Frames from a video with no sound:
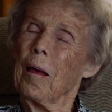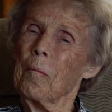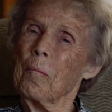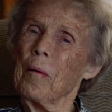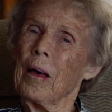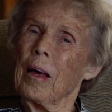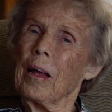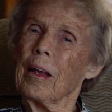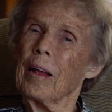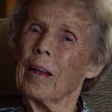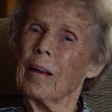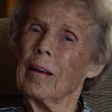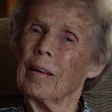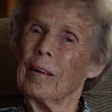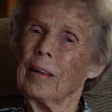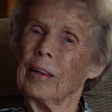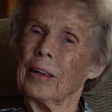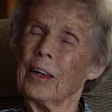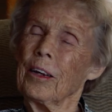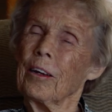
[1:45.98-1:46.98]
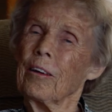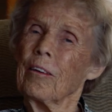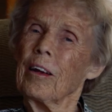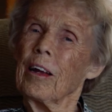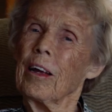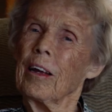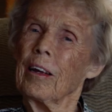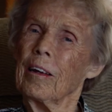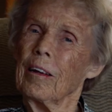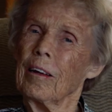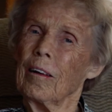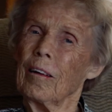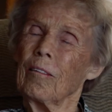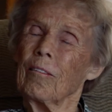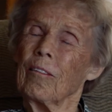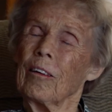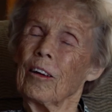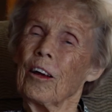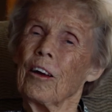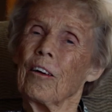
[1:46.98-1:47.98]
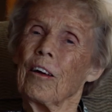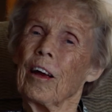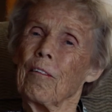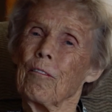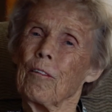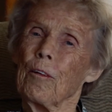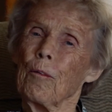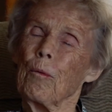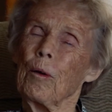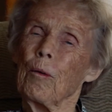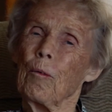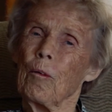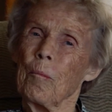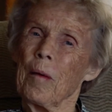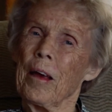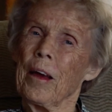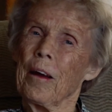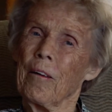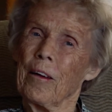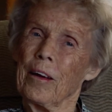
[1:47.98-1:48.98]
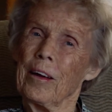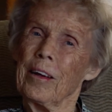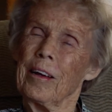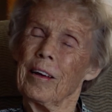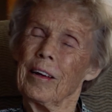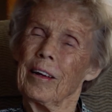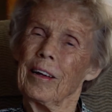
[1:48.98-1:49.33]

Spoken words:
about over a year after we were married.